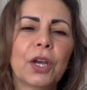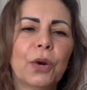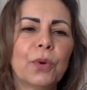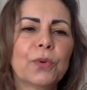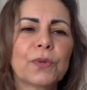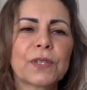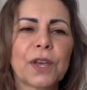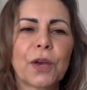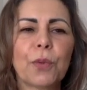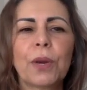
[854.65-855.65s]

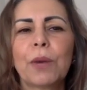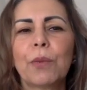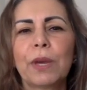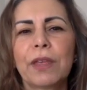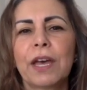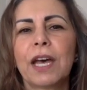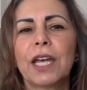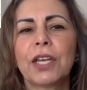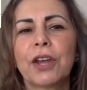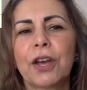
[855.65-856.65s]
also with her,
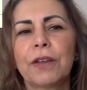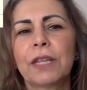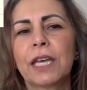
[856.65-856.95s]
you know,